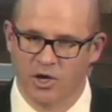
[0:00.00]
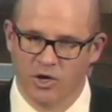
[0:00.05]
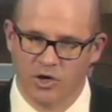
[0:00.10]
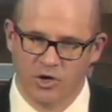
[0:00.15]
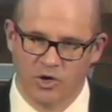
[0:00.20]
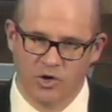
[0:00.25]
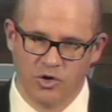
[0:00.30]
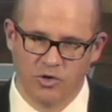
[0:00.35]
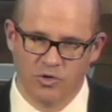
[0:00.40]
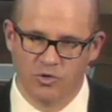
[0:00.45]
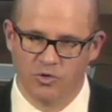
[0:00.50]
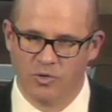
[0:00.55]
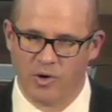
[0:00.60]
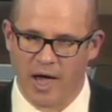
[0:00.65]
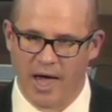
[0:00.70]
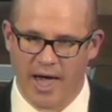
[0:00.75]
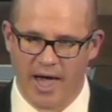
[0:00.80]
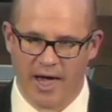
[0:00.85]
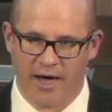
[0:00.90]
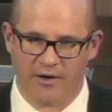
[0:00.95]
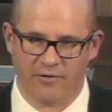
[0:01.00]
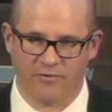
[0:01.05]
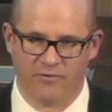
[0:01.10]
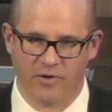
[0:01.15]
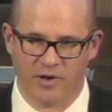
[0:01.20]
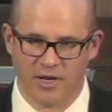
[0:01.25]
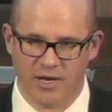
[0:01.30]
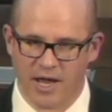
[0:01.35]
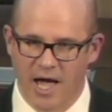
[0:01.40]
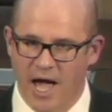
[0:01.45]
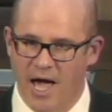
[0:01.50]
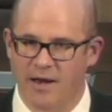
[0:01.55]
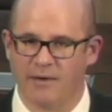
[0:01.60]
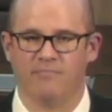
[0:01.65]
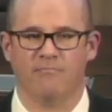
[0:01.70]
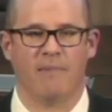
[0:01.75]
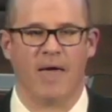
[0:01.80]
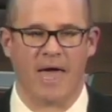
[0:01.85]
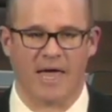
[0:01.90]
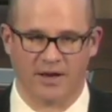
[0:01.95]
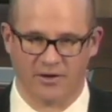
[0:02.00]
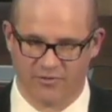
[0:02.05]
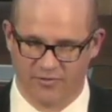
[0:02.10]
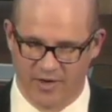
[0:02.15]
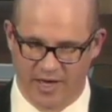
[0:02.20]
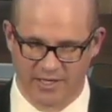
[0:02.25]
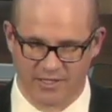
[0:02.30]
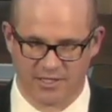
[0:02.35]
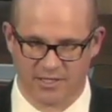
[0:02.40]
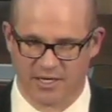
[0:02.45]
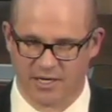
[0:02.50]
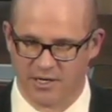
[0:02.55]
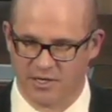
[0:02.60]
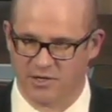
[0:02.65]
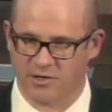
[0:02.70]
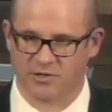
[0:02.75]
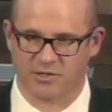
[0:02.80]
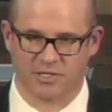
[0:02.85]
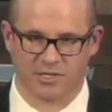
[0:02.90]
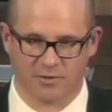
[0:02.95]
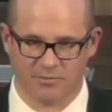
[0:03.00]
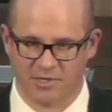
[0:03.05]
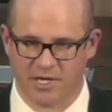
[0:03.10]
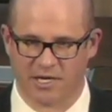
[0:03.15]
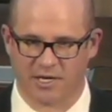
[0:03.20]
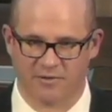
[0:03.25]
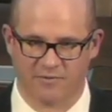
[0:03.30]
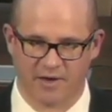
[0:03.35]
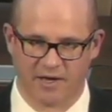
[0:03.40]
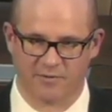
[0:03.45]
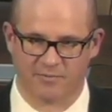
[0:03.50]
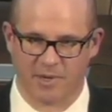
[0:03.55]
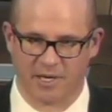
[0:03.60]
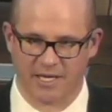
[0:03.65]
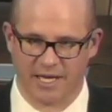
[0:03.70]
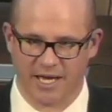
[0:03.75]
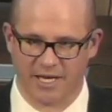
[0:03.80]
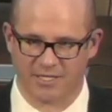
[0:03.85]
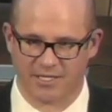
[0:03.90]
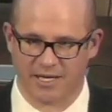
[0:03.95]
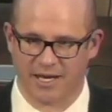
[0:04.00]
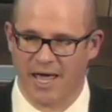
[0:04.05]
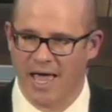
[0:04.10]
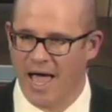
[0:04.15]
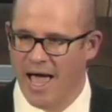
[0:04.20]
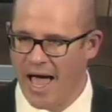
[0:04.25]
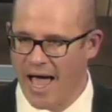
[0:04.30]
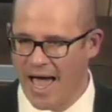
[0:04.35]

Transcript: you have not manifested your subjective expectation.